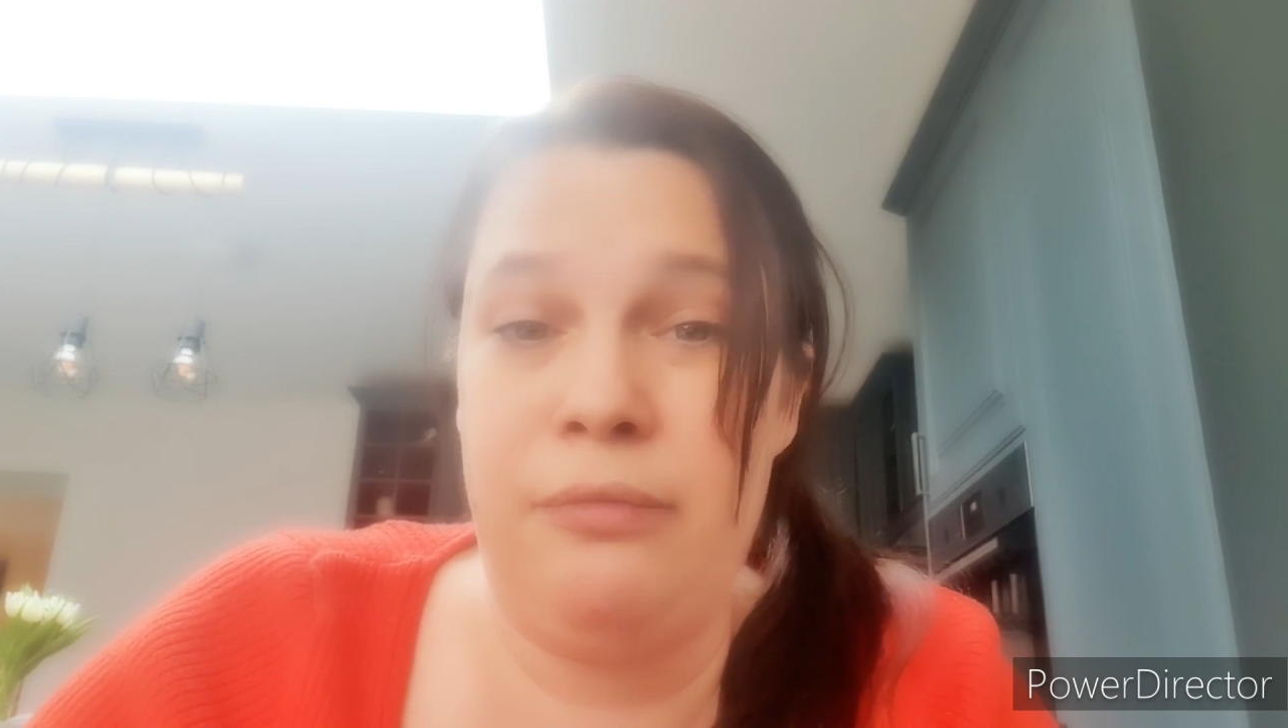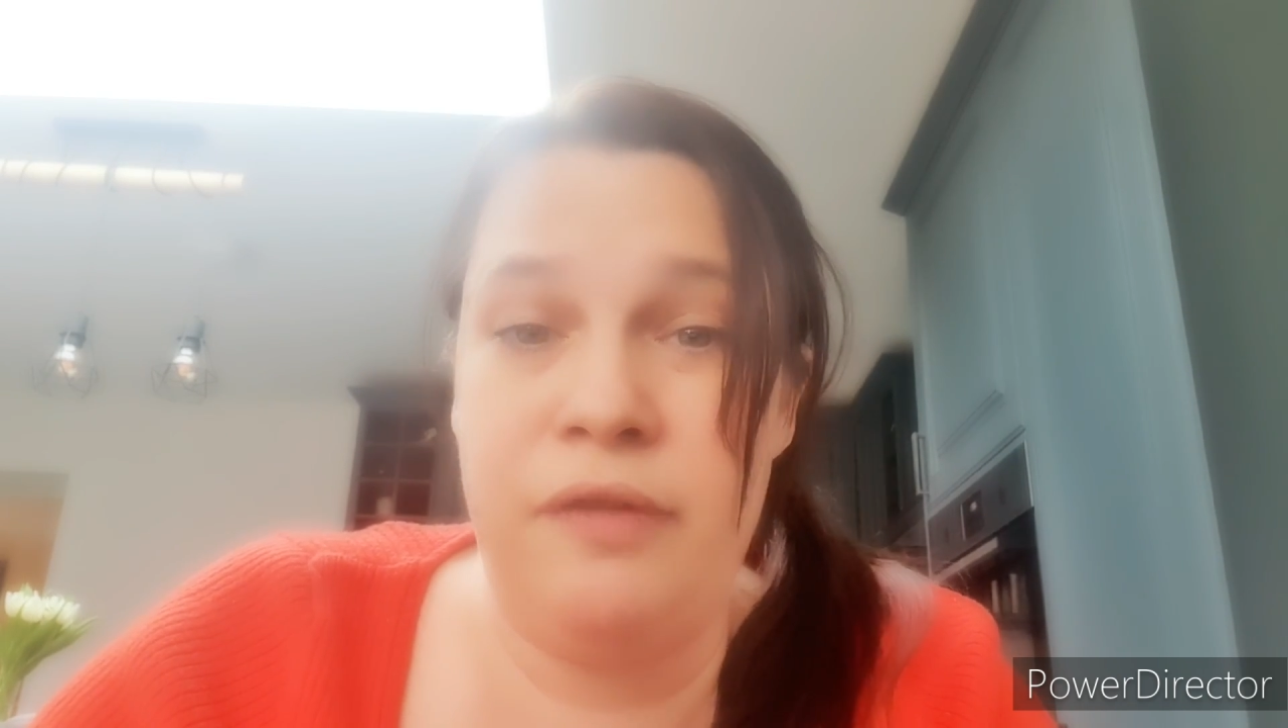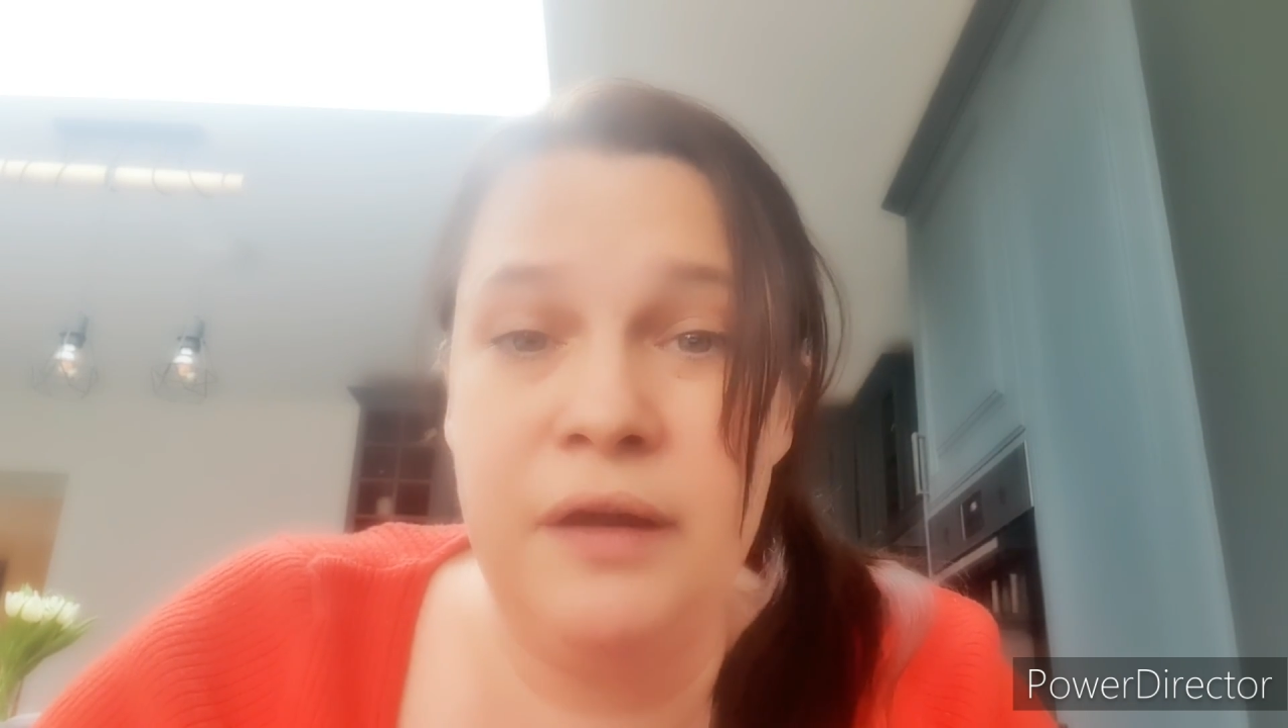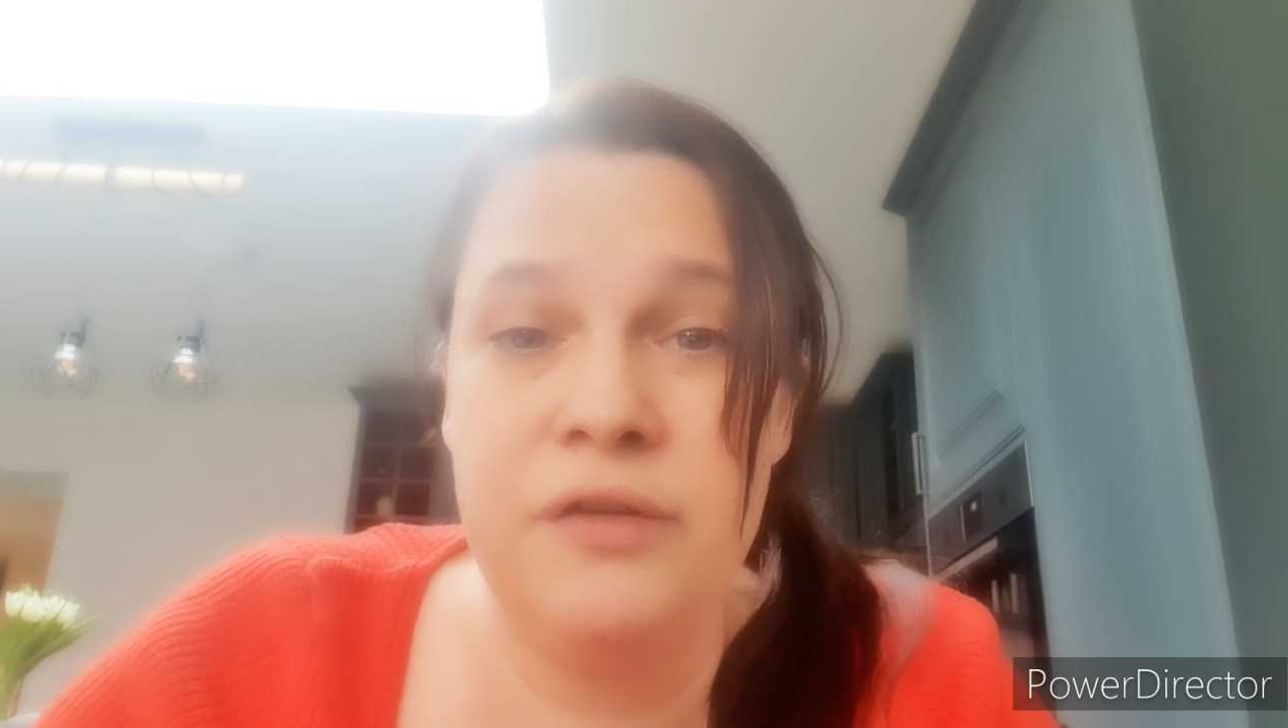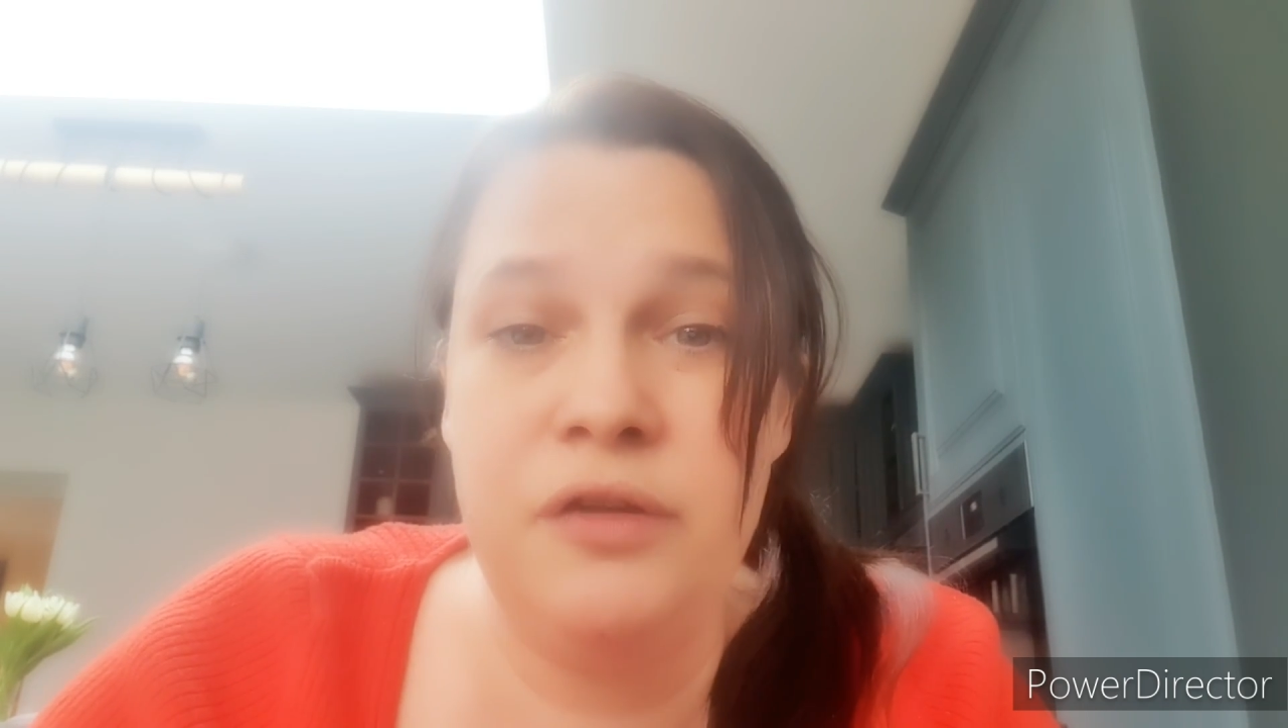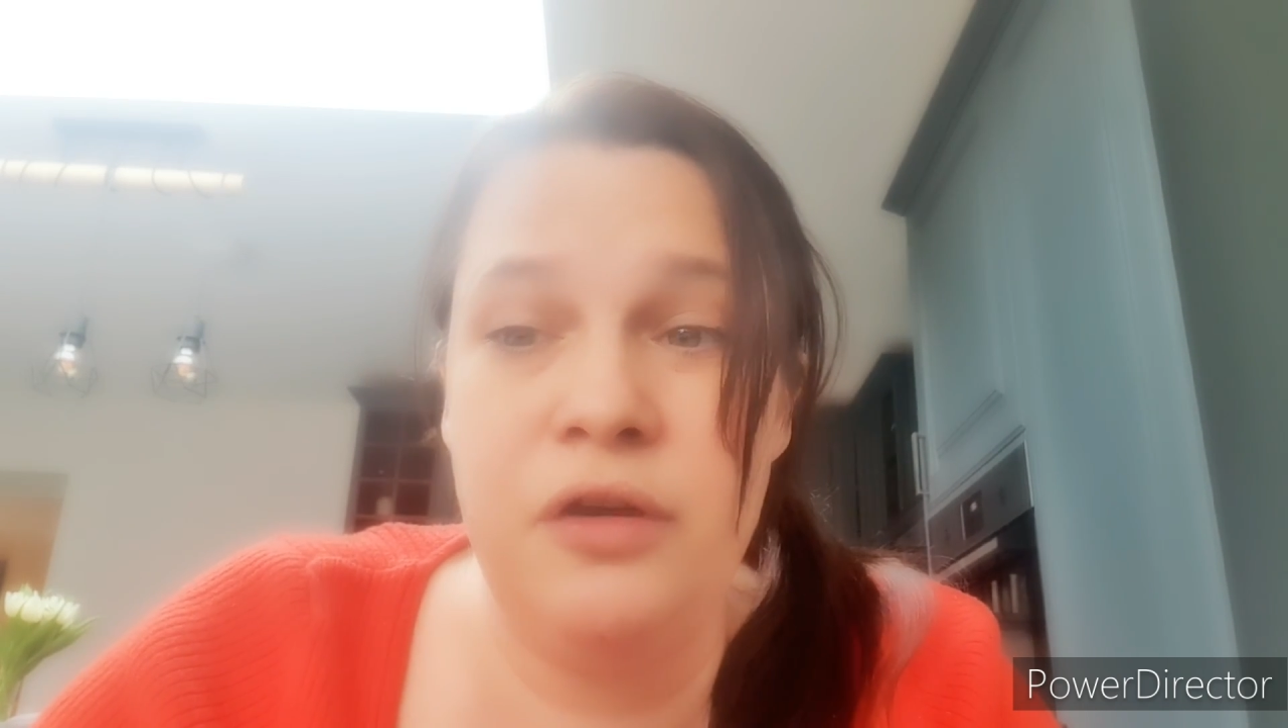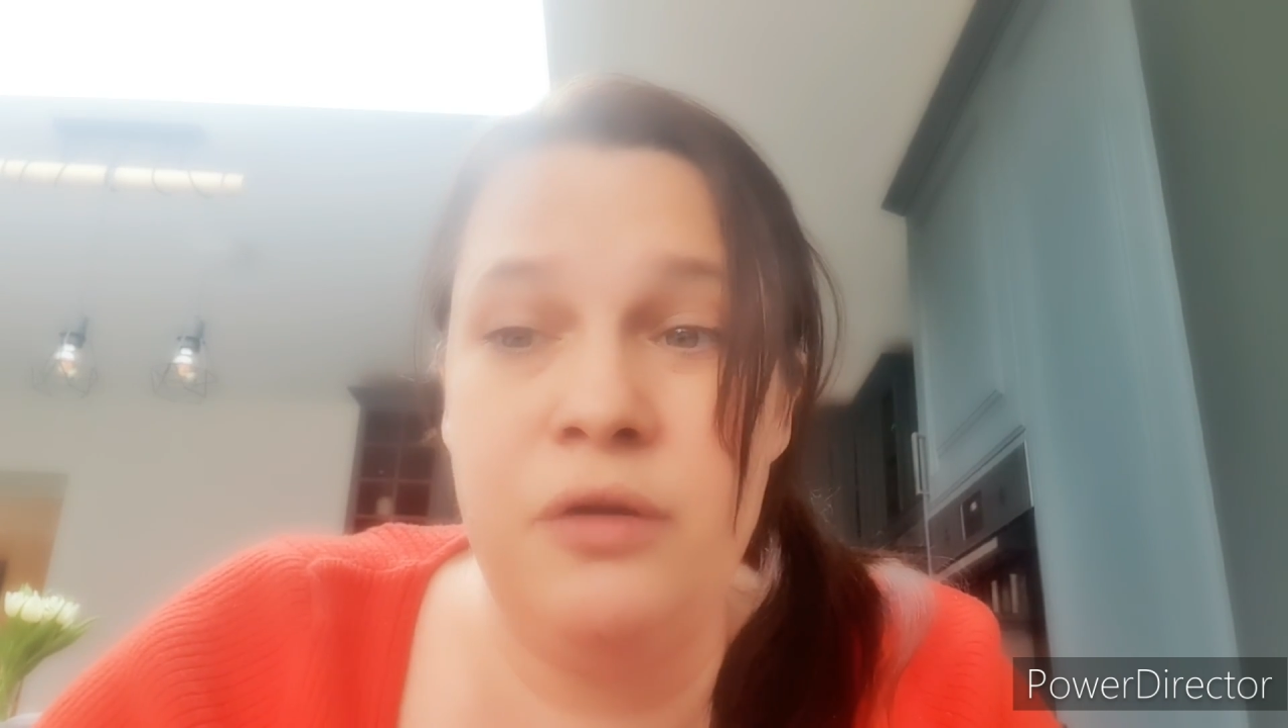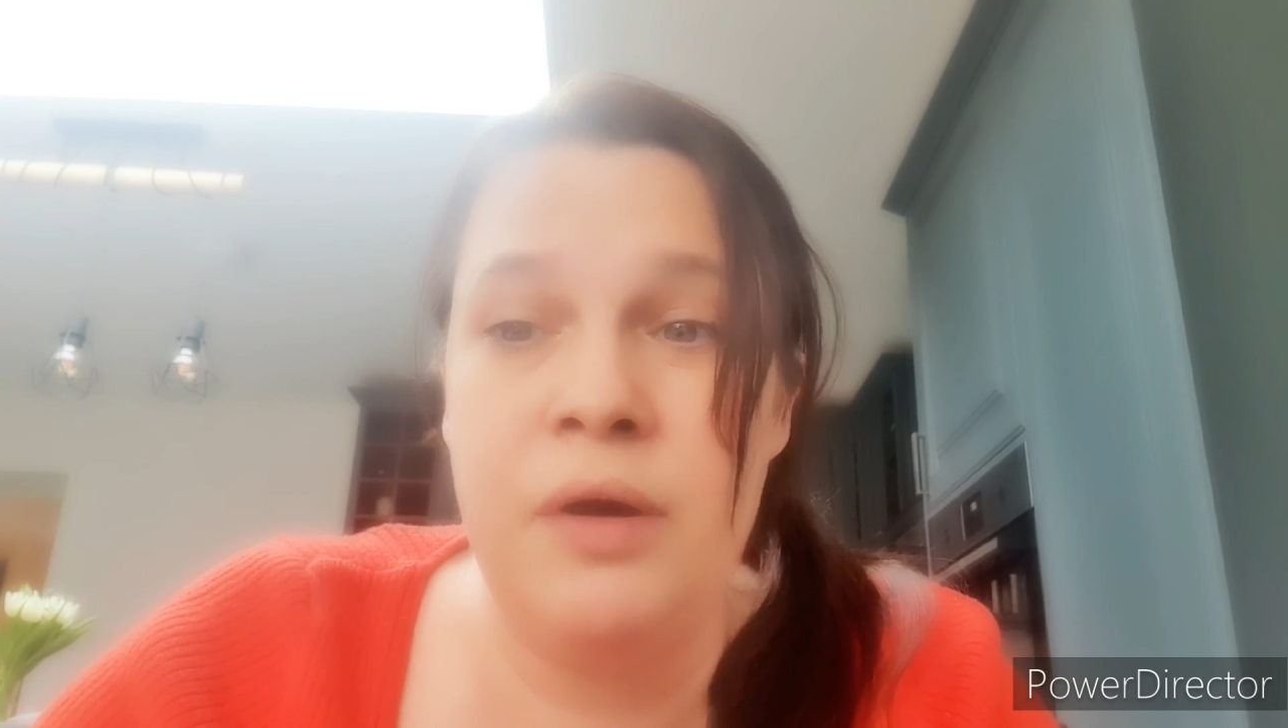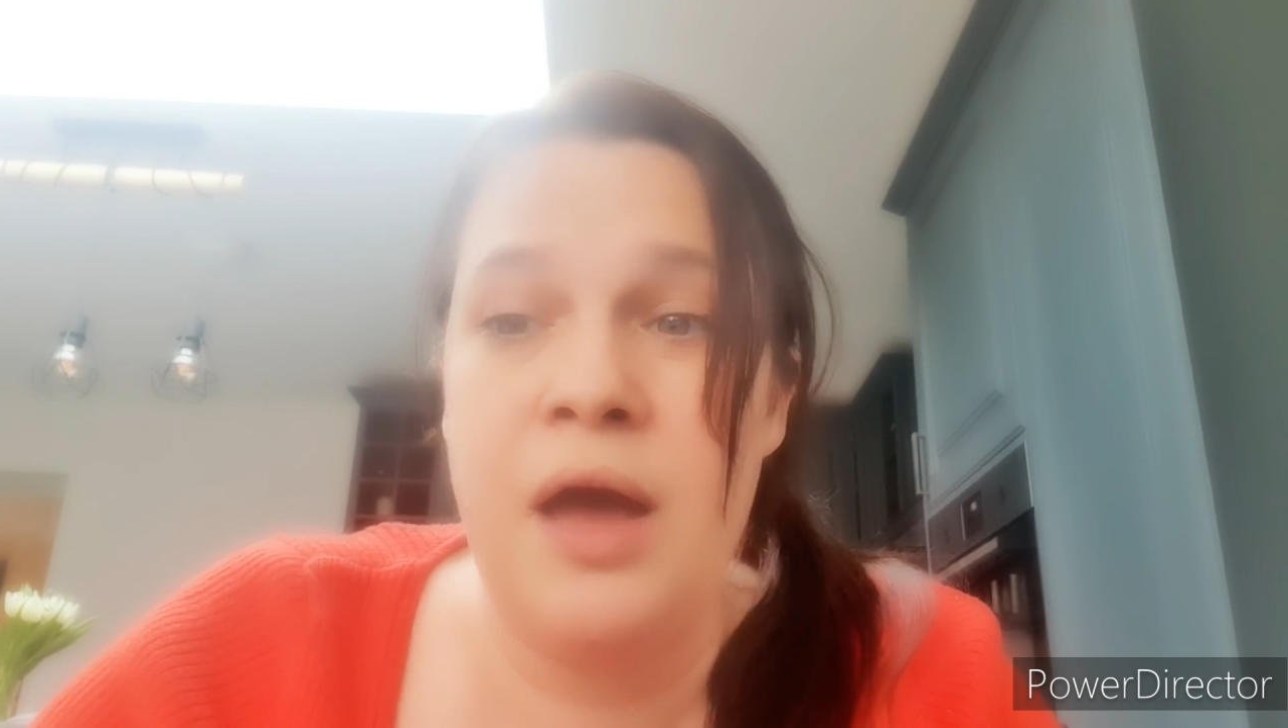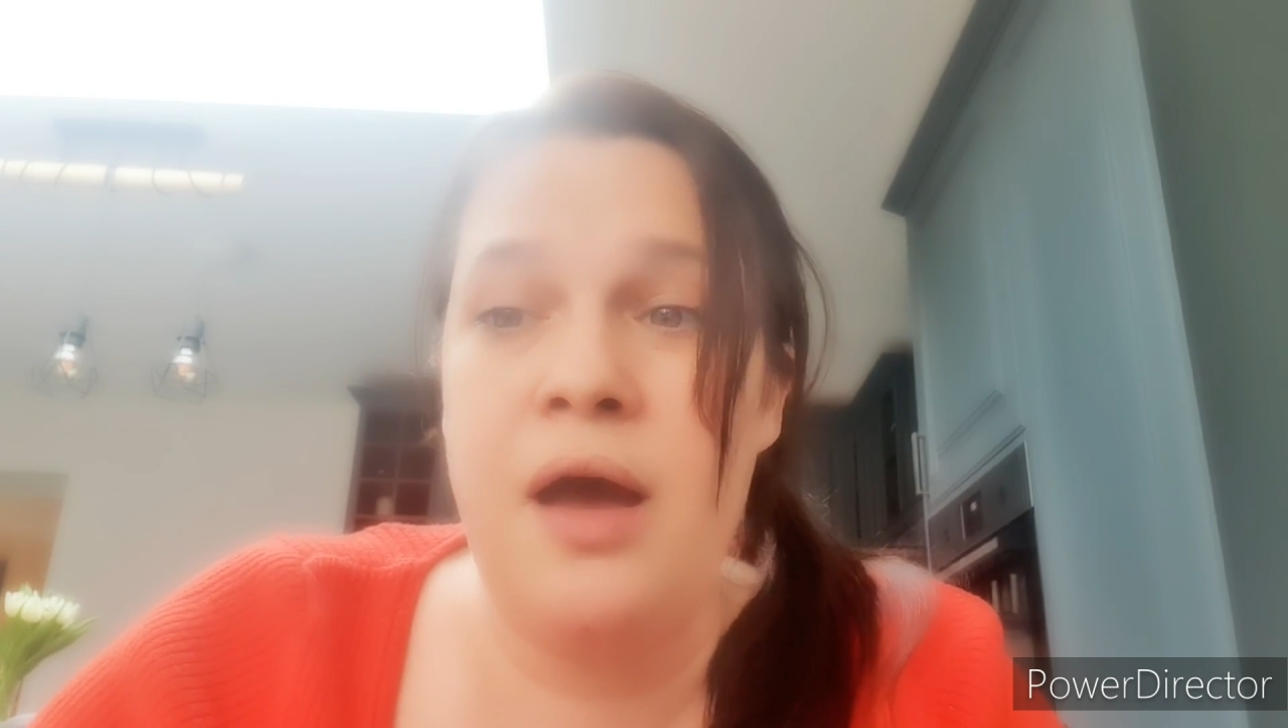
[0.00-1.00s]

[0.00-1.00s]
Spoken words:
thing as you,